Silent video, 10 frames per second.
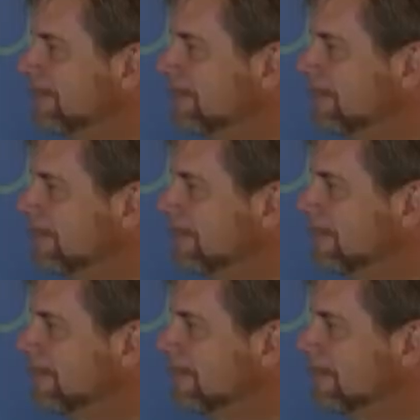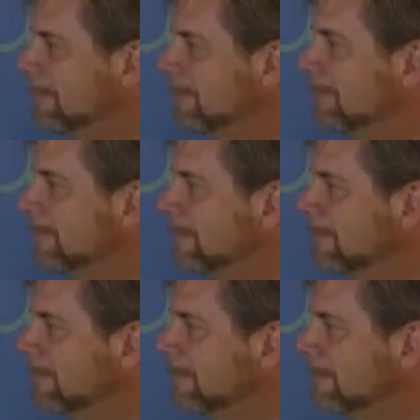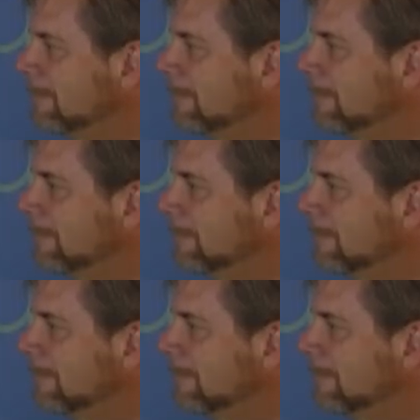The person shown says nothing.